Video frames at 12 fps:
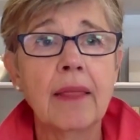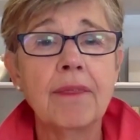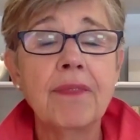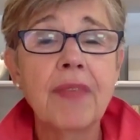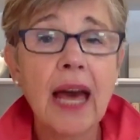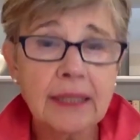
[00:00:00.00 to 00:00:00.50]

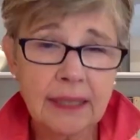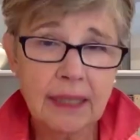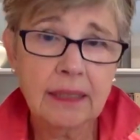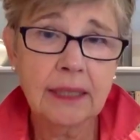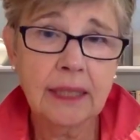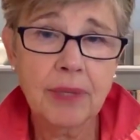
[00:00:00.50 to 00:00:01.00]
that's
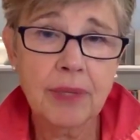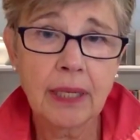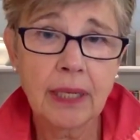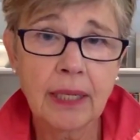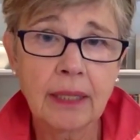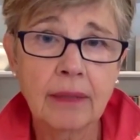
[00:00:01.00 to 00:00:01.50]
not
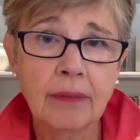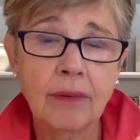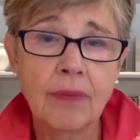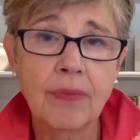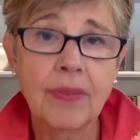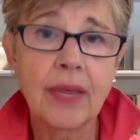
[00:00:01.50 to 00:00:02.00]
something
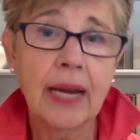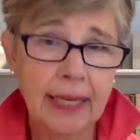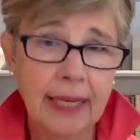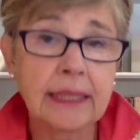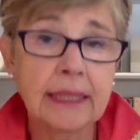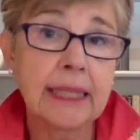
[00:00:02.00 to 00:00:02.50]
that
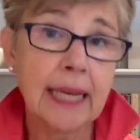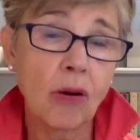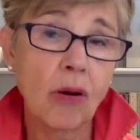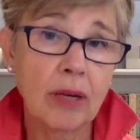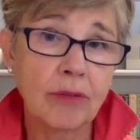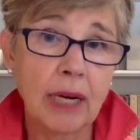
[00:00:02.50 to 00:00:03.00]
I can take
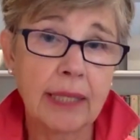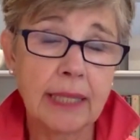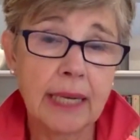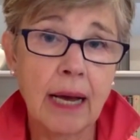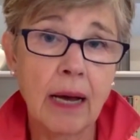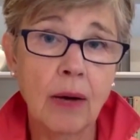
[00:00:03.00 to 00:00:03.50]
on
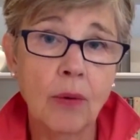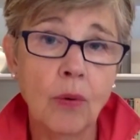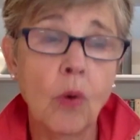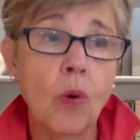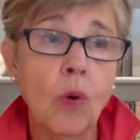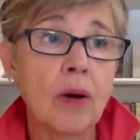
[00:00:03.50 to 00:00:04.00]
right now,
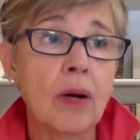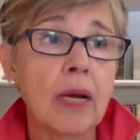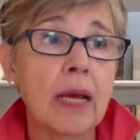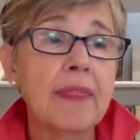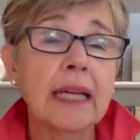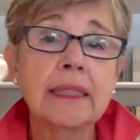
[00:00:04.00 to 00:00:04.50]
or
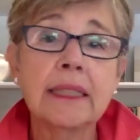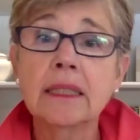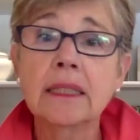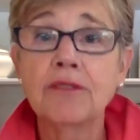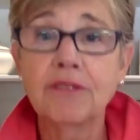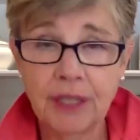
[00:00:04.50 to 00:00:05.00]
that
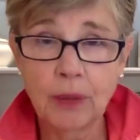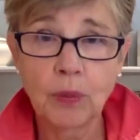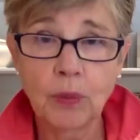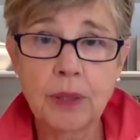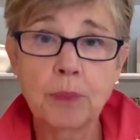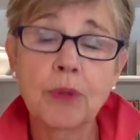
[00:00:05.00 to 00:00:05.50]
doesn't fit
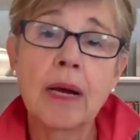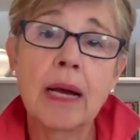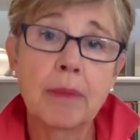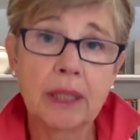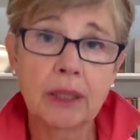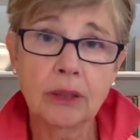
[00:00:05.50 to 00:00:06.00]
with the
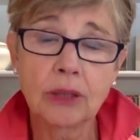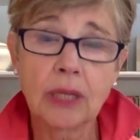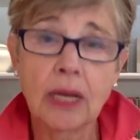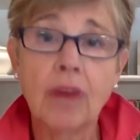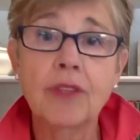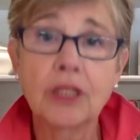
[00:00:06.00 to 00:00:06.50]
parameters
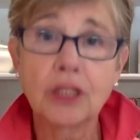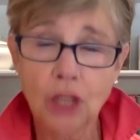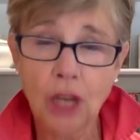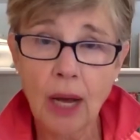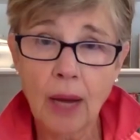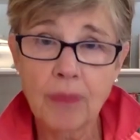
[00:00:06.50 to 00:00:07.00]
of the
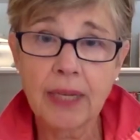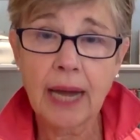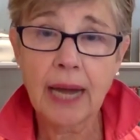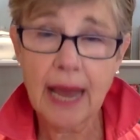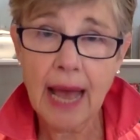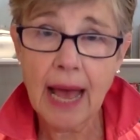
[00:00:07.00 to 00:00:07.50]
job that
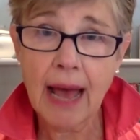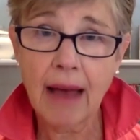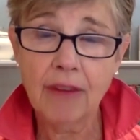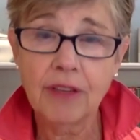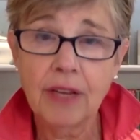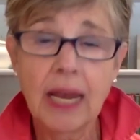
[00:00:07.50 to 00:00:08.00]
I
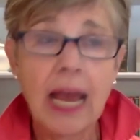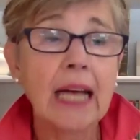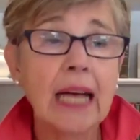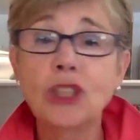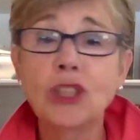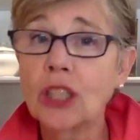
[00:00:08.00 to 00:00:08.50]
have.
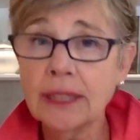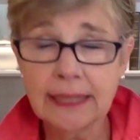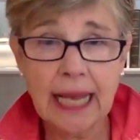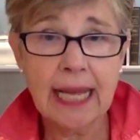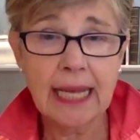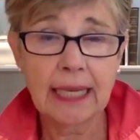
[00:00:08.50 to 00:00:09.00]
And just
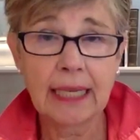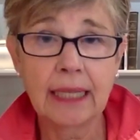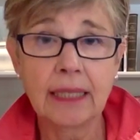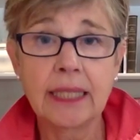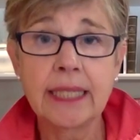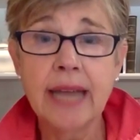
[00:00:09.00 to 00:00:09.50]
saying
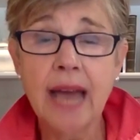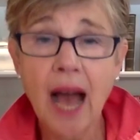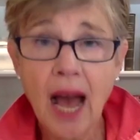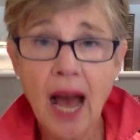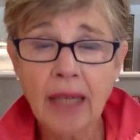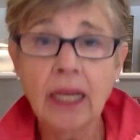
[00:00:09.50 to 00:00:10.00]
it,
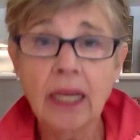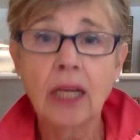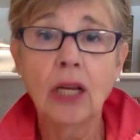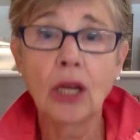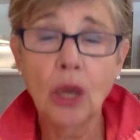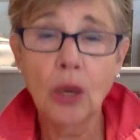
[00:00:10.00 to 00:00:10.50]
not
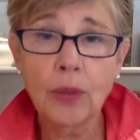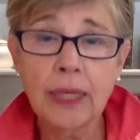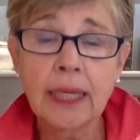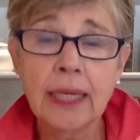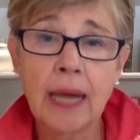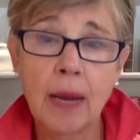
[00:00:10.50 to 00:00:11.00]

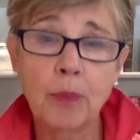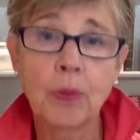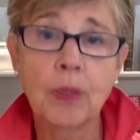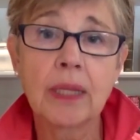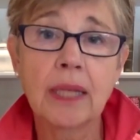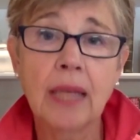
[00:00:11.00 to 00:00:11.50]
loading it up
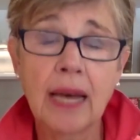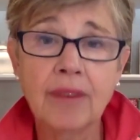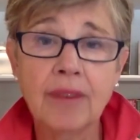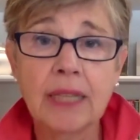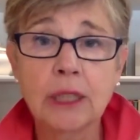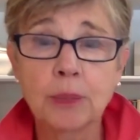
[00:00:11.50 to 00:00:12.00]
with a lot
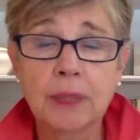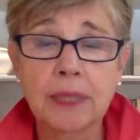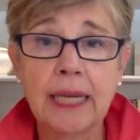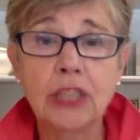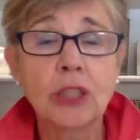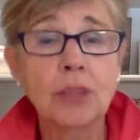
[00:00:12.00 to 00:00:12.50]
of
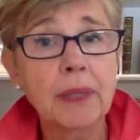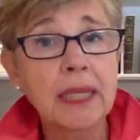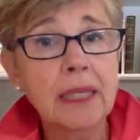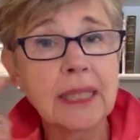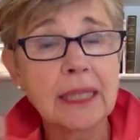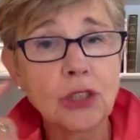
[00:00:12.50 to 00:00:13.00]
explanation
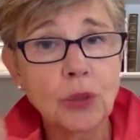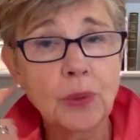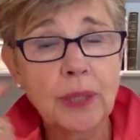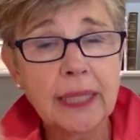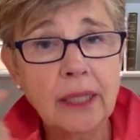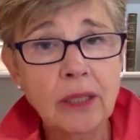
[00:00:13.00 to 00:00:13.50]
because as you
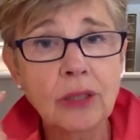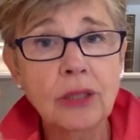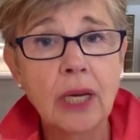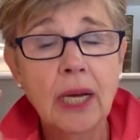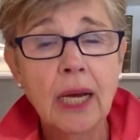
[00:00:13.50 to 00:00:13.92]
hear